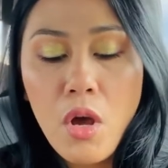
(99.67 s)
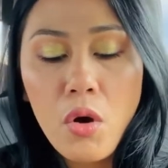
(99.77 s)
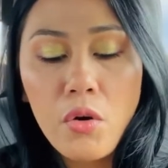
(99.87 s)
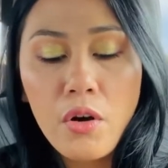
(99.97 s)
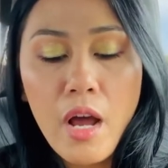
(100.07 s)

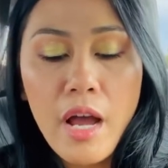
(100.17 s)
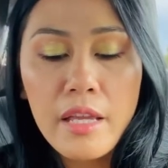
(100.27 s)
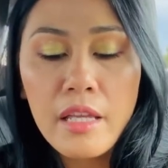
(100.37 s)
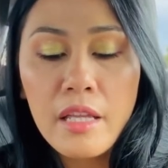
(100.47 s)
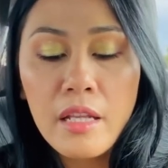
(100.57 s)
or I
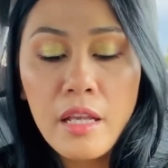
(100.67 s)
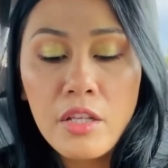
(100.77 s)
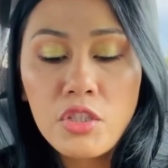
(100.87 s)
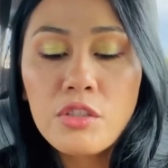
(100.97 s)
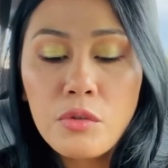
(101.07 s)
N
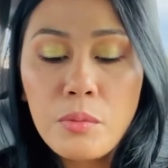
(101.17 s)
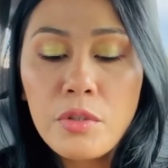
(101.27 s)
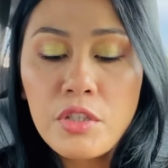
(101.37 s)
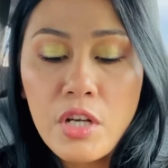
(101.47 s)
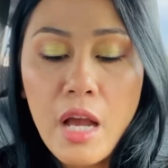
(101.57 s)
H Super
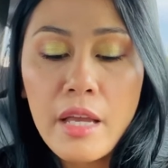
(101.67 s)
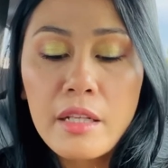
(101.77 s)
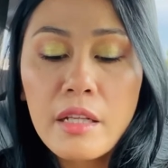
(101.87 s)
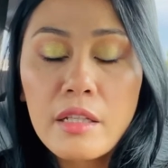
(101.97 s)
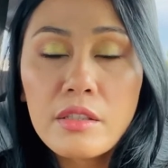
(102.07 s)

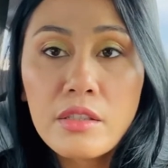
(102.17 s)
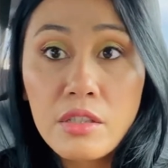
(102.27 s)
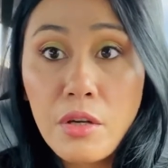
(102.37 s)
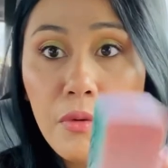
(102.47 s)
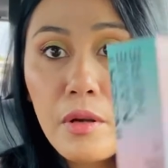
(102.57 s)
Shine
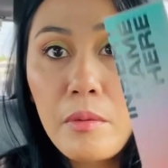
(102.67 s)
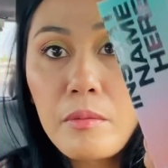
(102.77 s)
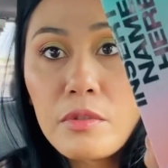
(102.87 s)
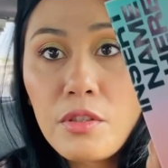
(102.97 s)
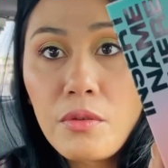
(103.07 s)

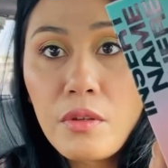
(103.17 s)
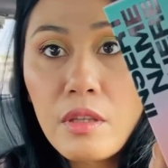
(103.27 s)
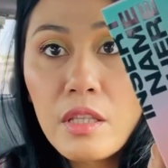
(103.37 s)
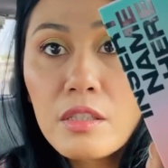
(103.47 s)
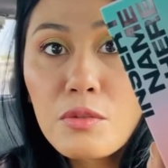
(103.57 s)
Serum. So
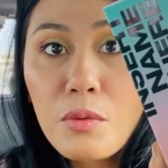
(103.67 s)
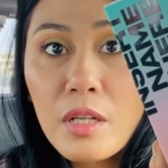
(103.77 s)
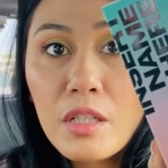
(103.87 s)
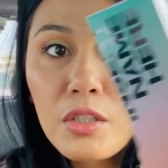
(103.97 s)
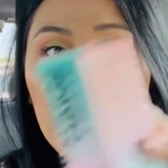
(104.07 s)
this is what
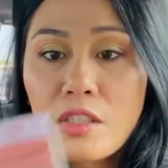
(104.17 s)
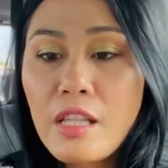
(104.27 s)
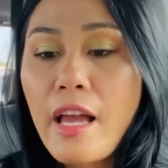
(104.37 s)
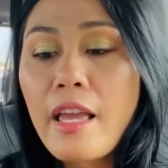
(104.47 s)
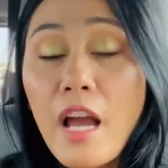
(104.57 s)
it looks
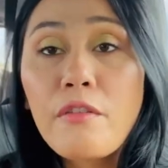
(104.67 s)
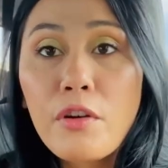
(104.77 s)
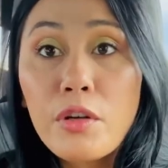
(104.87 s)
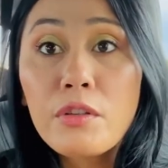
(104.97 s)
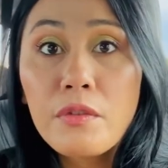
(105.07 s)
like. I've
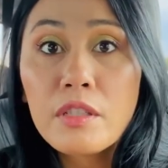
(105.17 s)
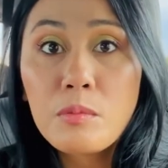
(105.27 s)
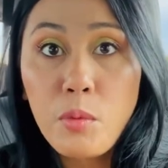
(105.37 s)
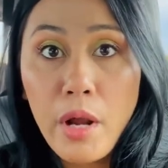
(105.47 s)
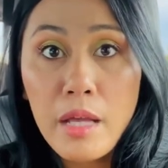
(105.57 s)
heard of this
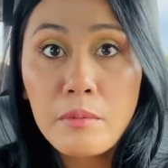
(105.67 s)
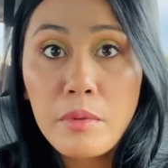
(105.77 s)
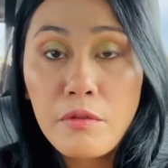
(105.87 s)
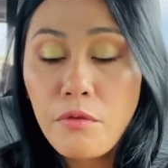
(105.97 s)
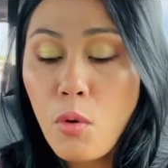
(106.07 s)
brand
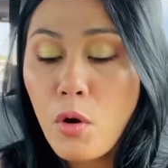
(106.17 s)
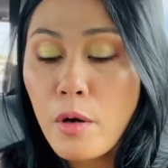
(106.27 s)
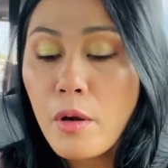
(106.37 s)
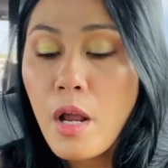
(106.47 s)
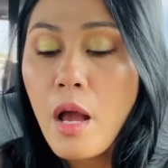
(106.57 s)

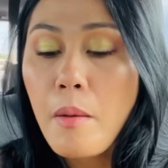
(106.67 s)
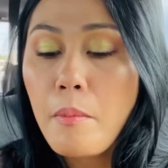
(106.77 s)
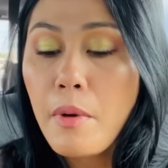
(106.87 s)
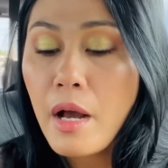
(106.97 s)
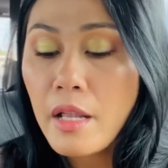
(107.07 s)
before,
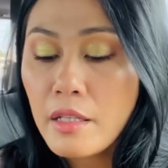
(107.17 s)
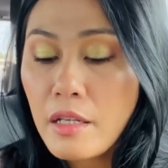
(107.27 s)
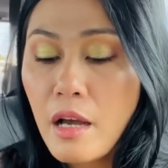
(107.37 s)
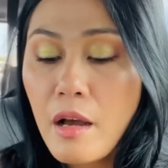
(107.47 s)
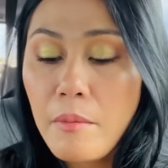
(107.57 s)
but
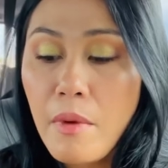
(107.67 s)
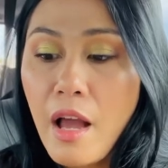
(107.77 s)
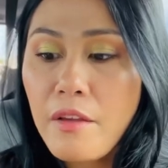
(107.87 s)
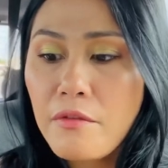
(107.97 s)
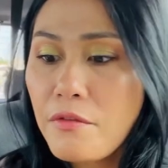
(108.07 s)
um,
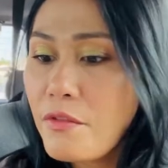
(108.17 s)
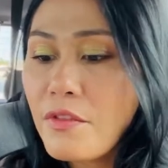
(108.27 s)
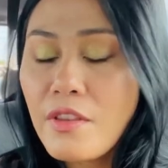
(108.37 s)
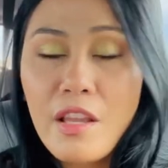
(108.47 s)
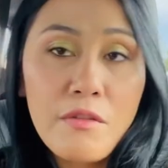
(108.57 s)
I've
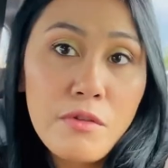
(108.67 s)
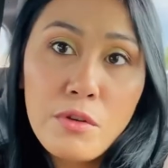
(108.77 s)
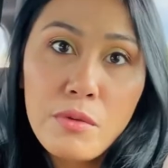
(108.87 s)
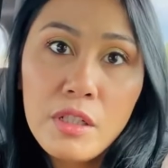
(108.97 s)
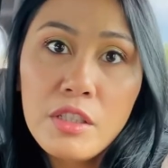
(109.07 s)
never
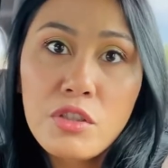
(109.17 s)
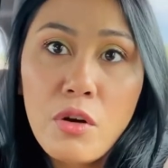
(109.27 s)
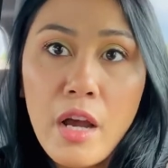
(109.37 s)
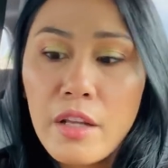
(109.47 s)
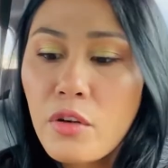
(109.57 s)
really
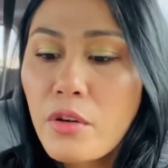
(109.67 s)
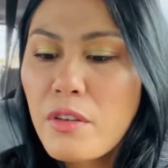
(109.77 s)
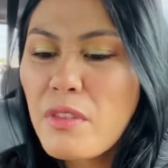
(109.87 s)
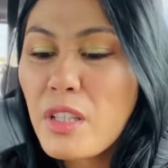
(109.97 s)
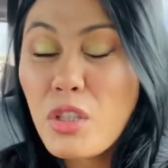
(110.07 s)
tried or
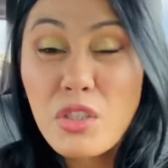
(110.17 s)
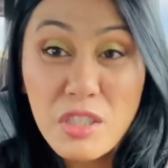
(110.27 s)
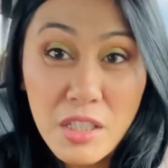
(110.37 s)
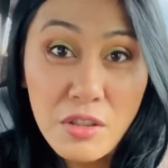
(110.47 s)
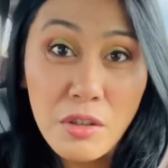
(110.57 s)
even looked
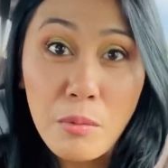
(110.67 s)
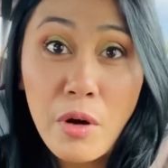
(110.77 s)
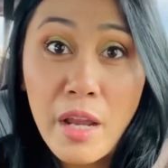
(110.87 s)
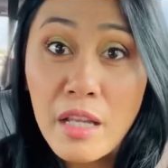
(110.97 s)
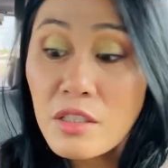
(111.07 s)
into the
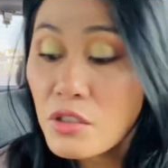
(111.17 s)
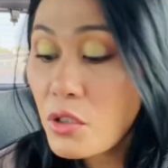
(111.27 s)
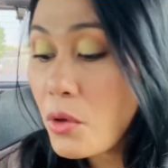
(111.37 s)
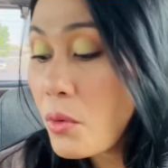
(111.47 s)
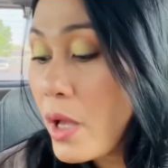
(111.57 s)
brand,
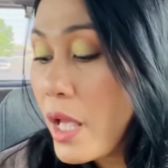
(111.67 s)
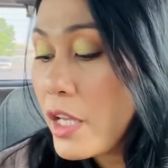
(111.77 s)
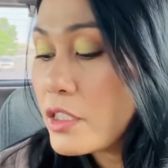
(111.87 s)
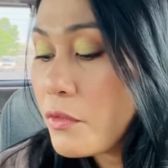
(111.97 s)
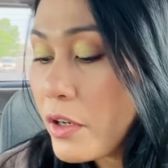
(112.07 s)
so
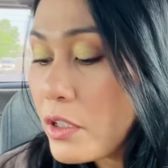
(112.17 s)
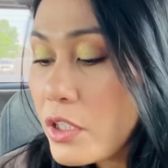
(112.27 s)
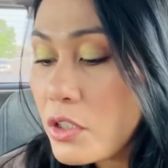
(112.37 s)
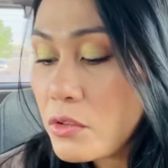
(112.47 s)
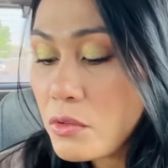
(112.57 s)
it's fairly
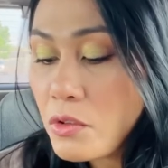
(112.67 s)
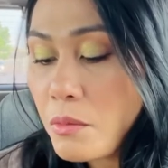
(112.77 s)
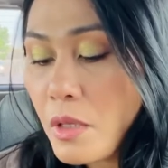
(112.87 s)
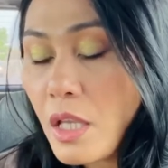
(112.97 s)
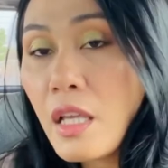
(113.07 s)
new to
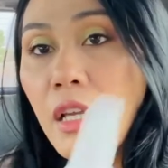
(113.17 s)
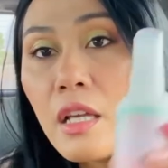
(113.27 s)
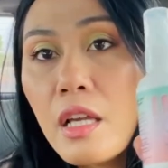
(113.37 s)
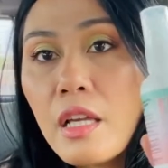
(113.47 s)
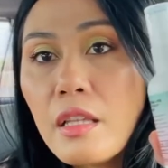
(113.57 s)
me.
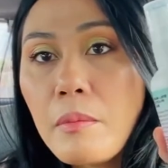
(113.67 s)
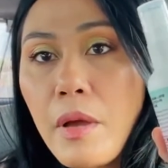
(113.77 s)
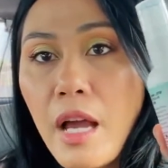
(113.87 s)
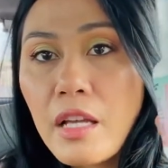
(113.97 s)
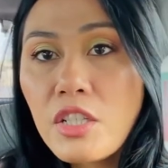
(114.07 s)
The
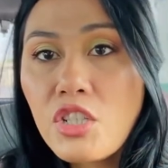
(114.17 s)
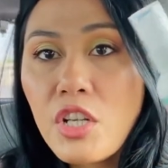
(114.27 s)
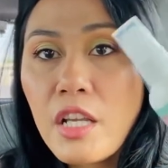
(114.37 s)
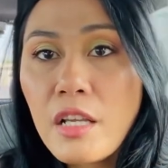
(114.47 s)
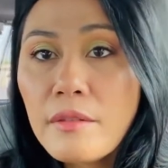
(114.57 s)

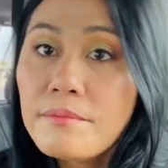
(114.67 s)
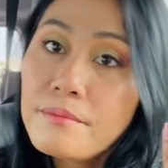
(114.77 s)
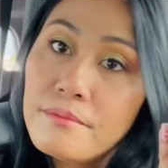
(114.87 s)
packaging,